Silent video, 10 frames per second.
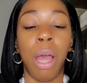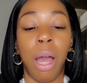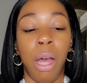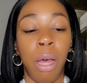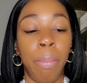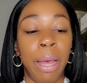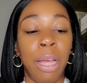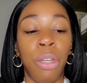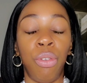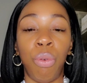
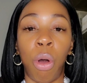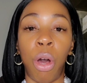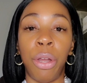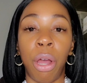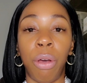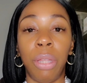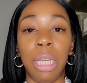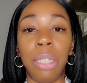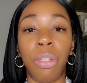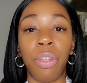As you all know,
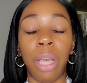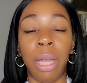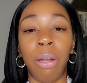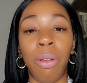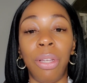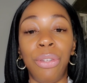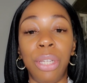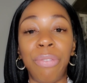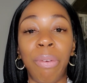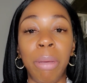this channel is
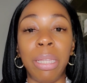just for me